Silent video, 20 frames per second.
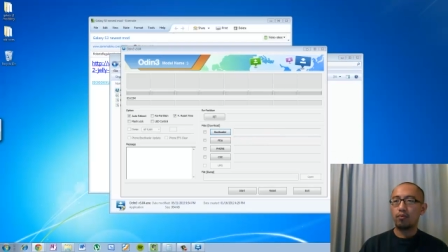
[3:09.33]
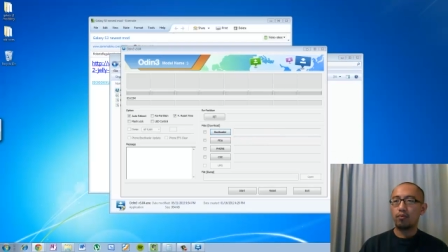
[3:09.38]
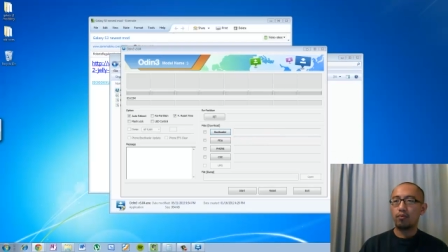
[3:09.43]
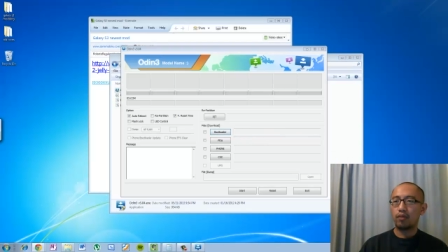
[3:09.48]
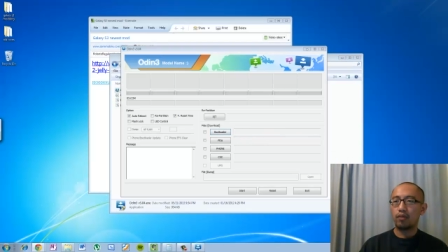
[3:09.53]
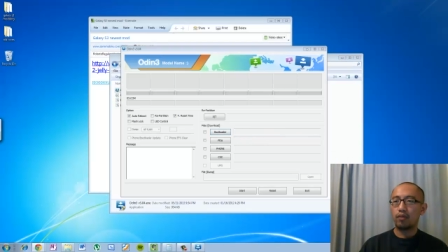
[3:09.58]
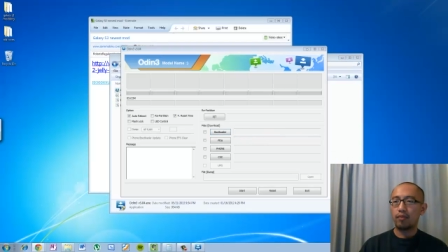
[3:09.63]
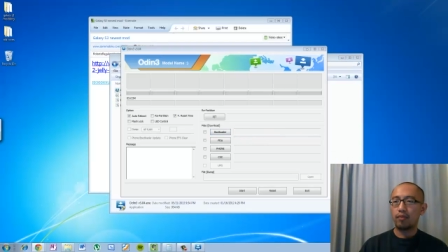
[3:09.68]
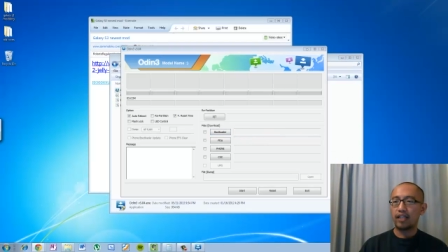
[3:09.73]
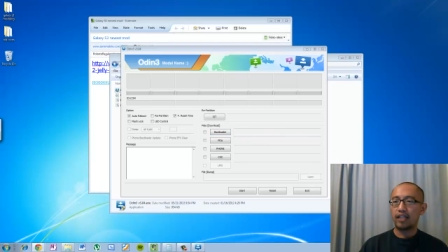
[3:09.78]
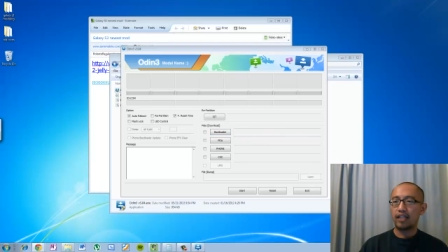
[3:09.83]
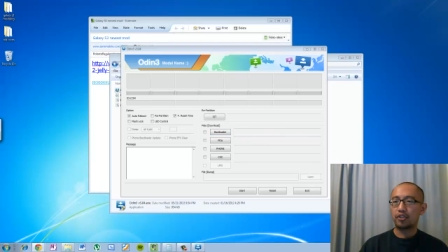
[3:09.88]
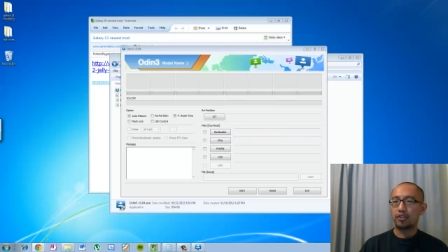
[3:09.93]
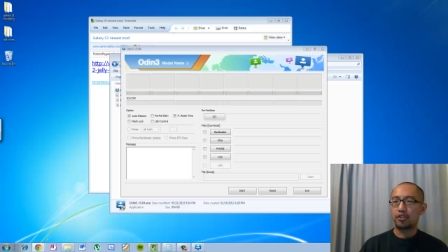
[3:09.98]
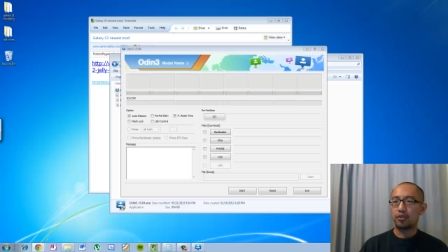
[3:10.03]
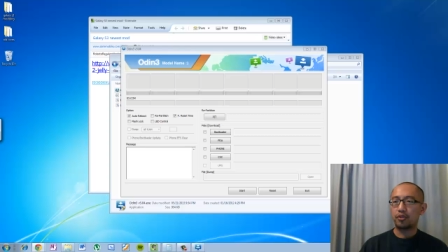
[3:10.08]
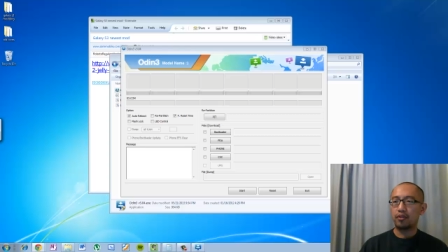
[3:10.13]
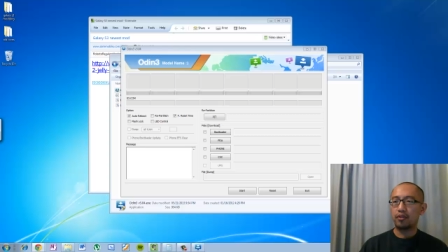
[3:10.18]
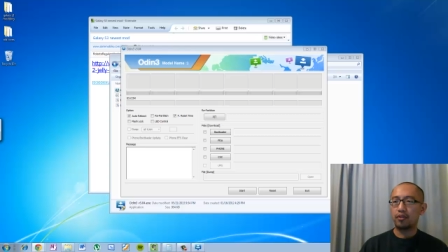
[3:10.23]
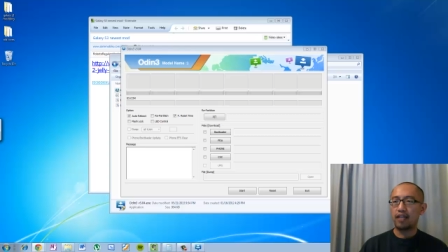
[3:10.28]
want to make
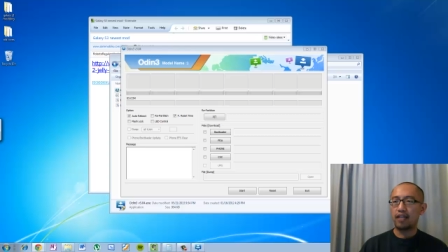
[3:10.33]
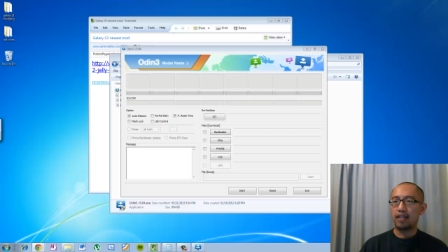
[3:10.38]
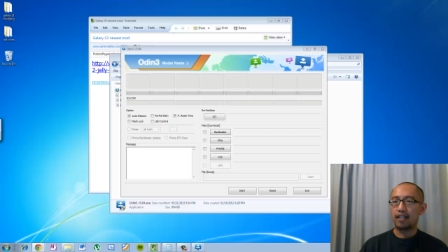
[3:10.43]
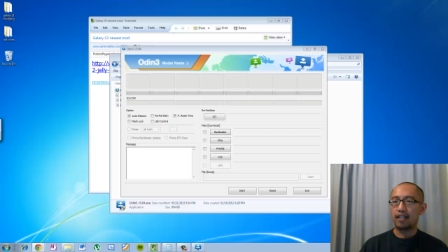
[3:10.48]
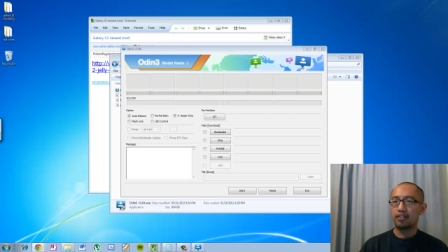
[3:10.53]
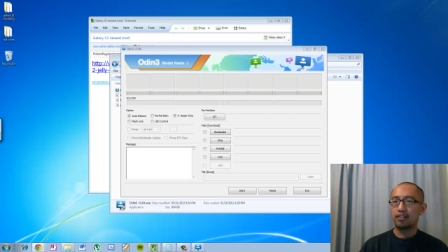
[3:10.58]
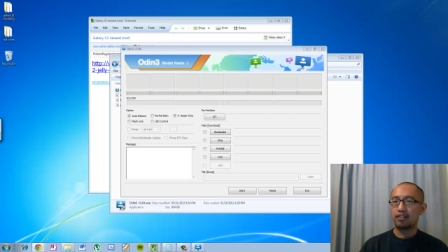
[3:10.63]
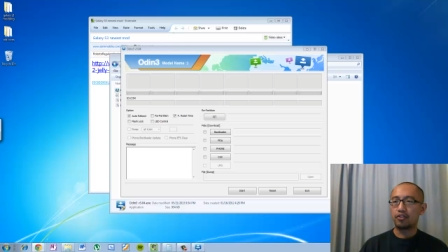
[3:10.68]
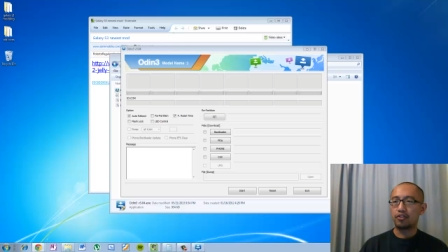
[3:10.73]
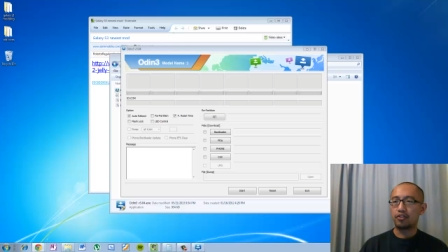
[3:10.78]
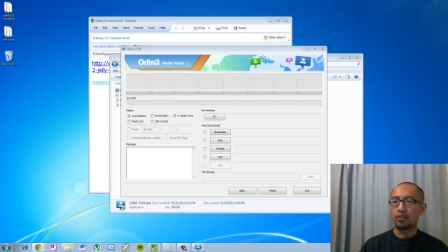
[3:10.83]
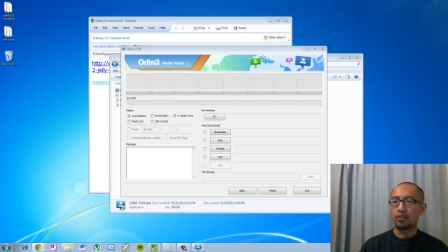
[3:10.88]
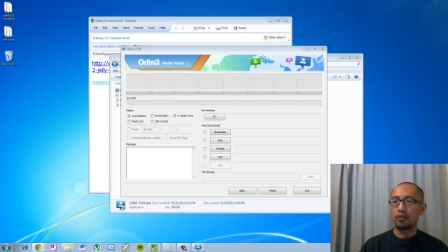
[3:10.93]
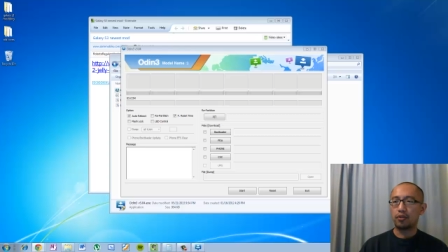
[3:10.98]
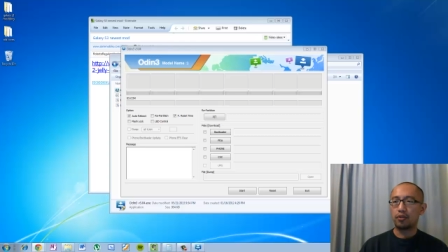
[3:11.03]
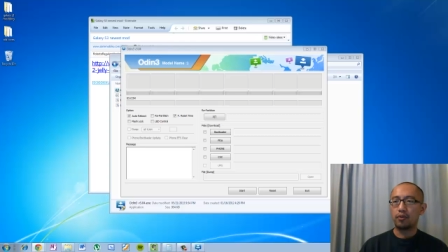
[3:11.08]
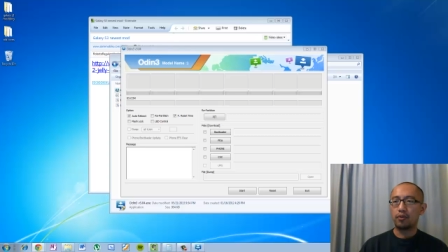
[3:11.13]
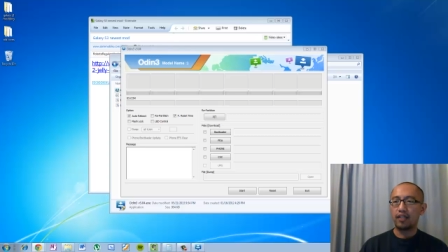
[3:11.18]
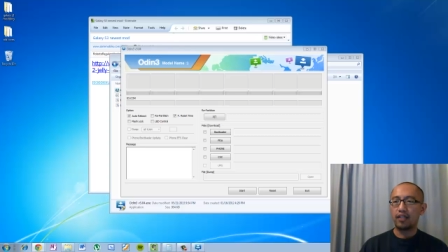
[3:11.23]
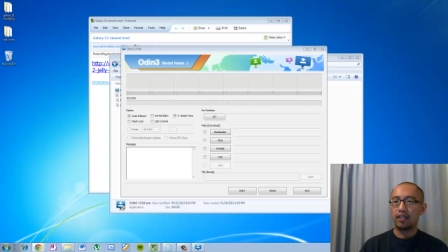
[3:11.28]
sure that you
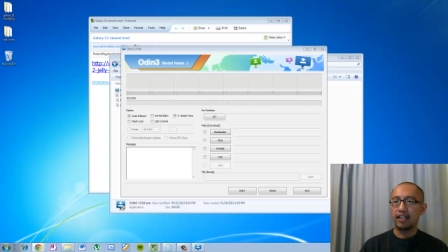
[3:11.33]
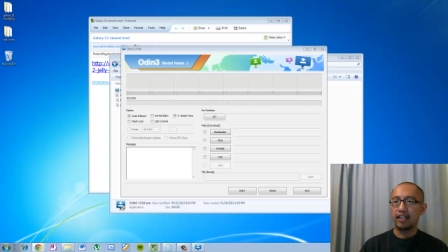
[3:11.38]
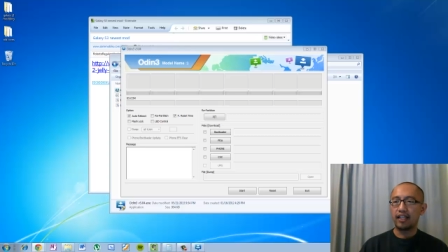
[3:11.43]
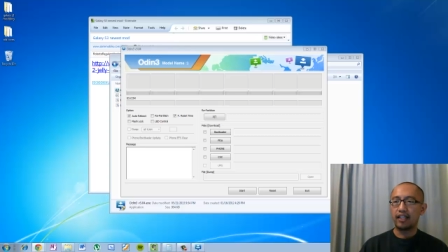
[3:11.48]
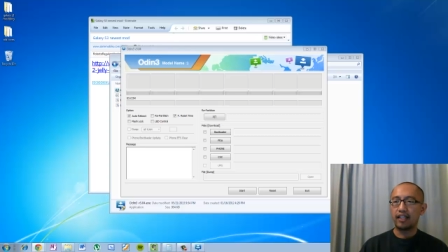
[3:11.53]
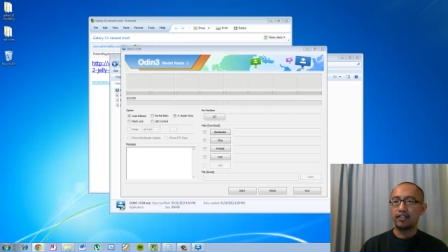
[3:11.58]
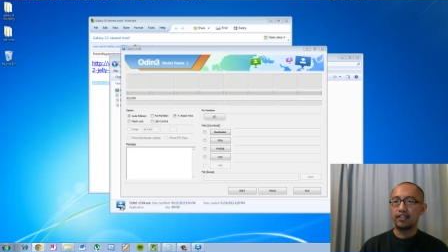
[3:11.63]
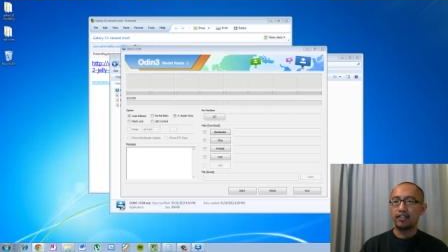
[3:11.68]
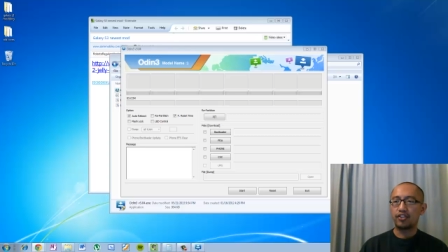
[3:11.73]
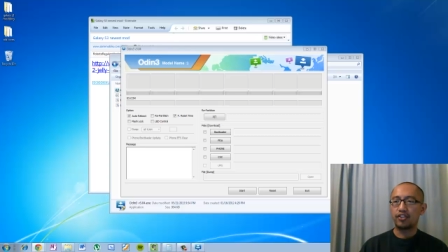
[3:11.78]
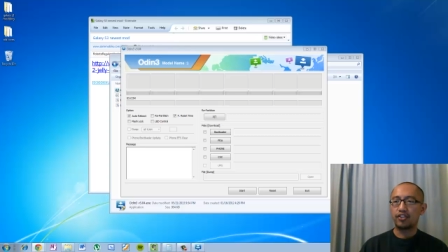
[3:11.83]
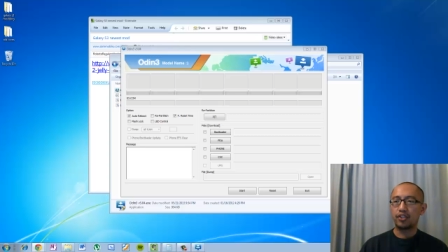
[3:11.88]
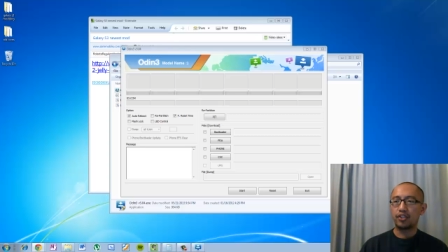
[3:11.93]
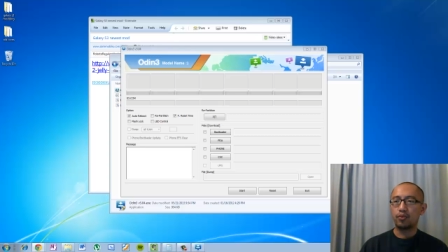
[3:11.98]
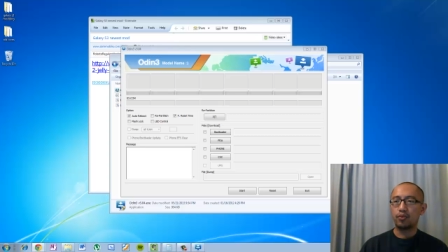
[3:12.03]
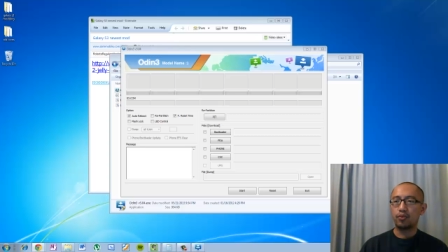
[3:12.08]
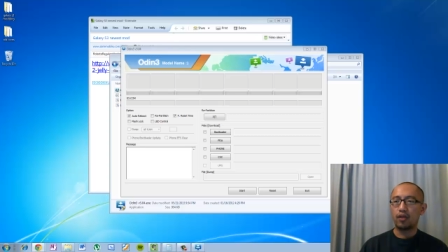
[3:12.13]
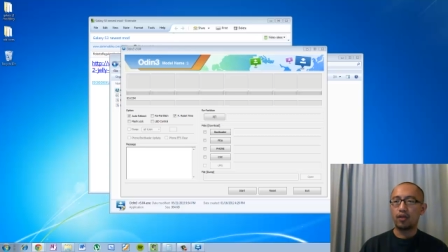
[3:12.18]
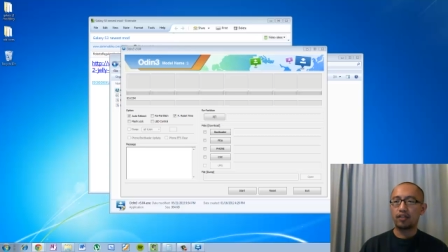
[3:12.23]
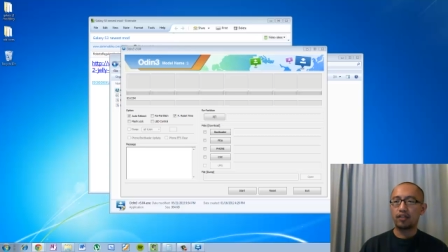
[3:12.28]
do is
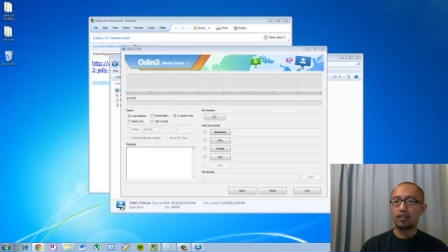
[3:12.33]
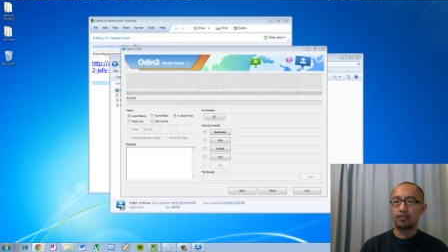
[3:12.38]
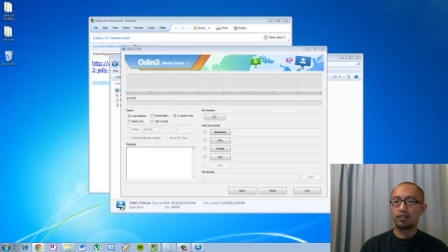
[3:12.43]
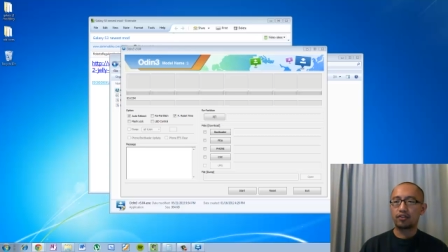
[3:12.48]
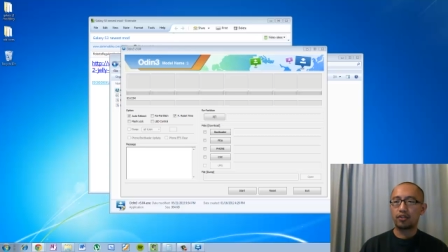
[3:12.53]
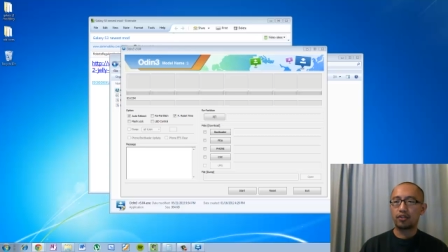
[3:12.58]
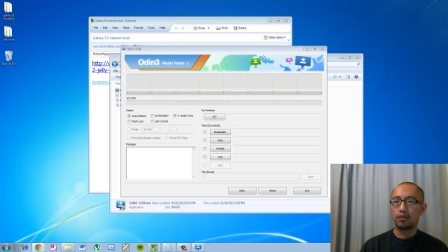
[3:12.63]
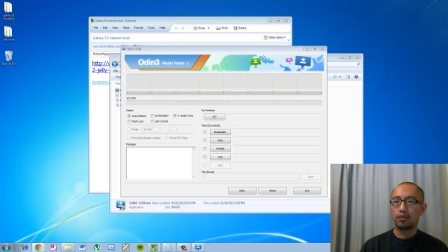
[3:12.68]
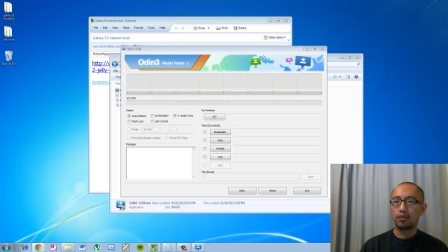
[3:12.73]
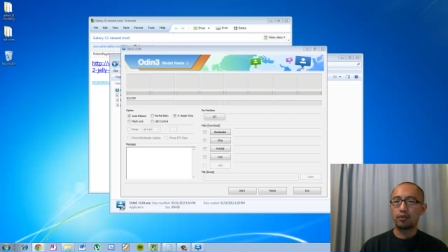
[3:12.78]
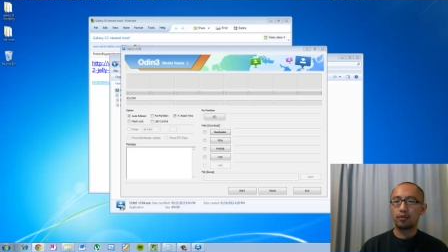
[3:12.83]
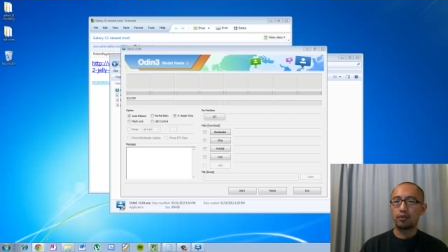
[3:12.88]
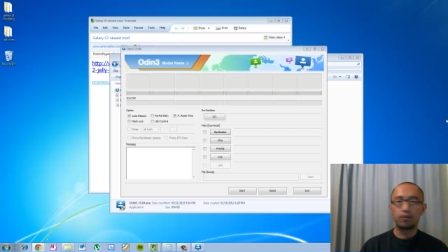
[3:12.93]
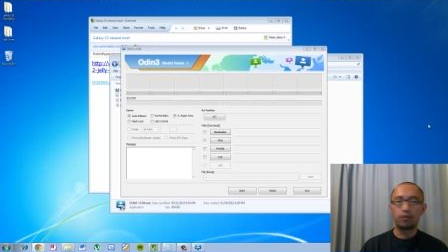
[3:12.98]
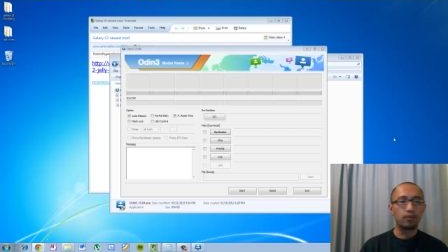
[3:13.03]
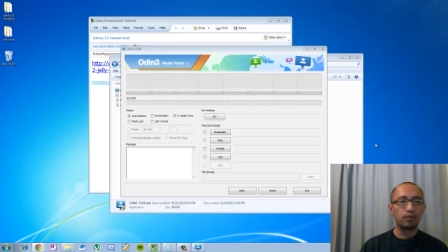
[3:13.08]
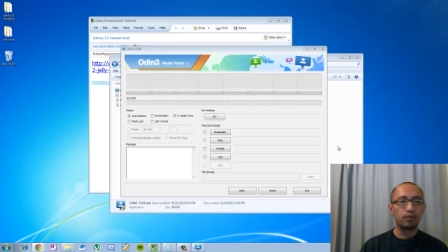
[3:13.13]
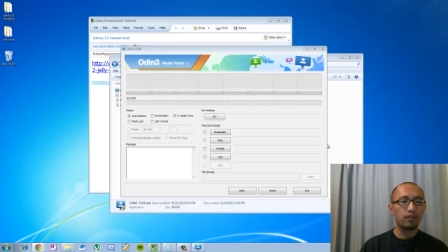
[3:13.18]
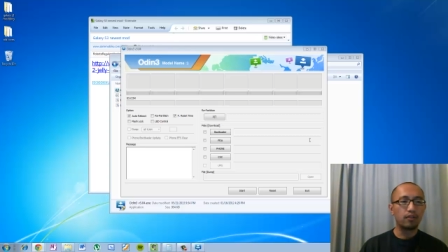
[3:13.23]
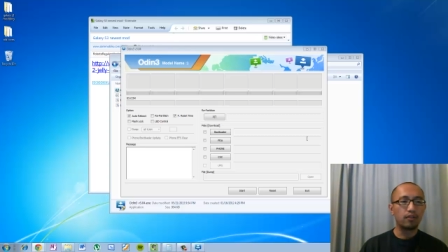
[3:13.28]
you want
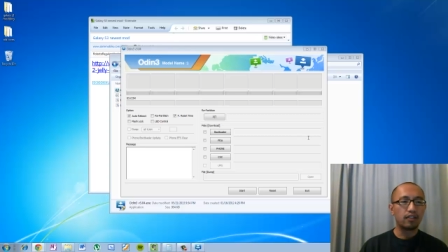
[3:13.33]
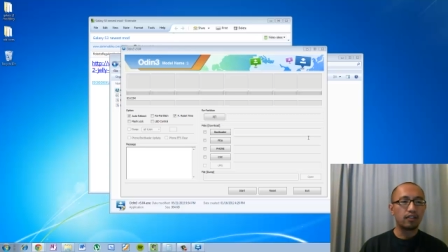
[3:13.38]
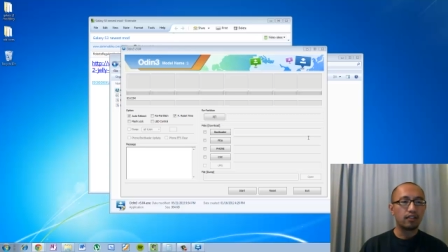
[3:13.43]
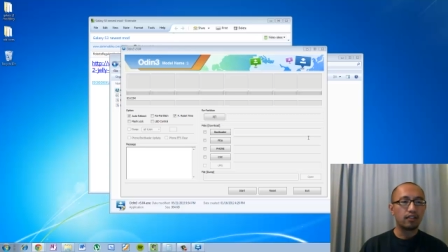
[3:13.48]
to